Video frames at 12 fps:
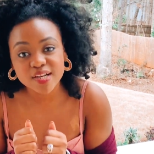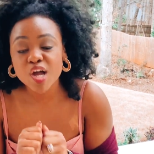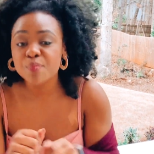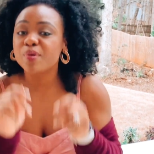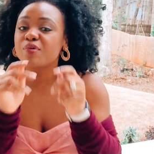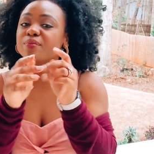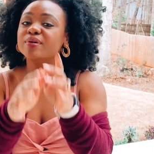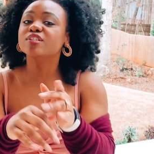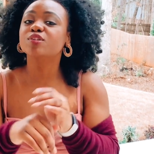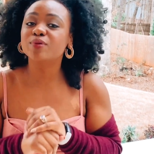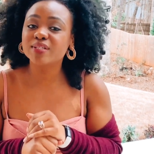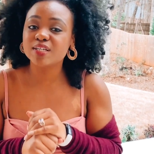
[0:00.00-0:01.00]
But we be
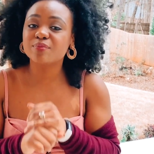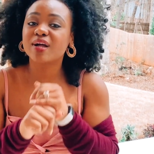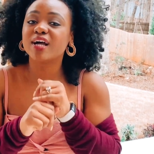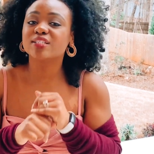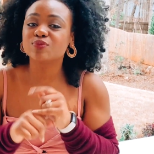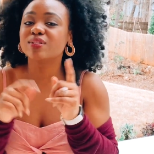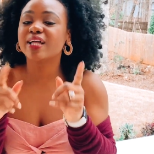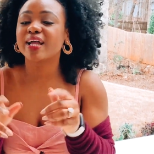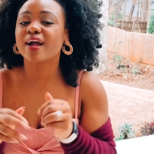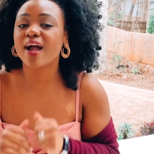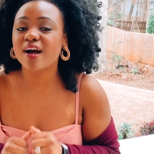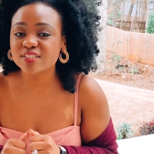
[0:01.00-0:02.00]
doing it because we like
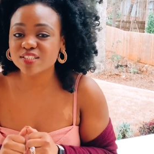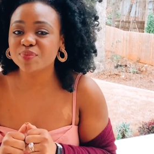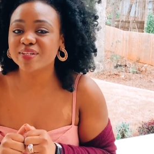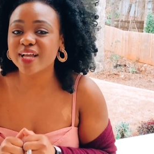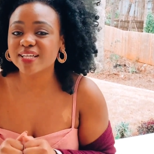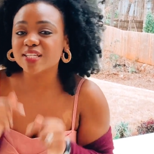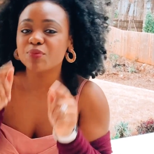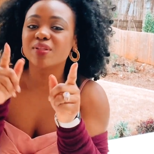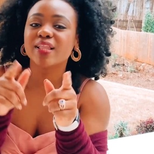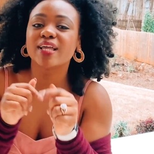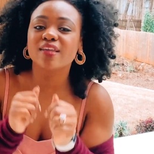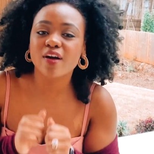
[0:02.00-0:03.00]
our house to be nice, and we
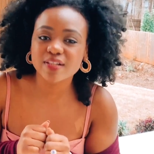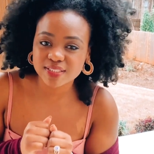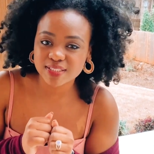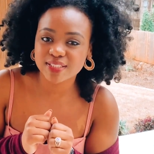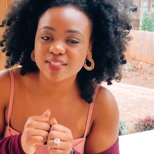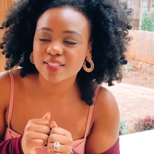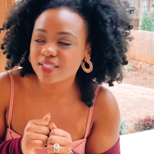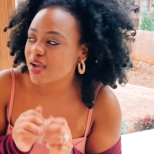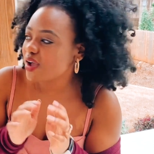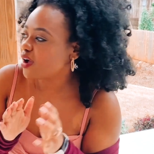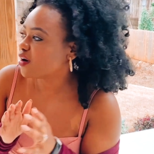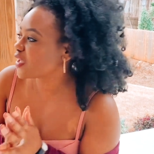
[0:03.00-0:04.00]
like y'all to see it.
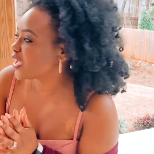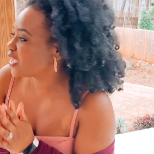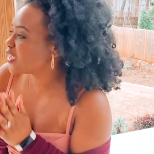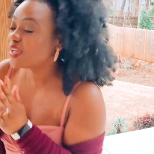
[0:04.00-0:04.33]
Okay.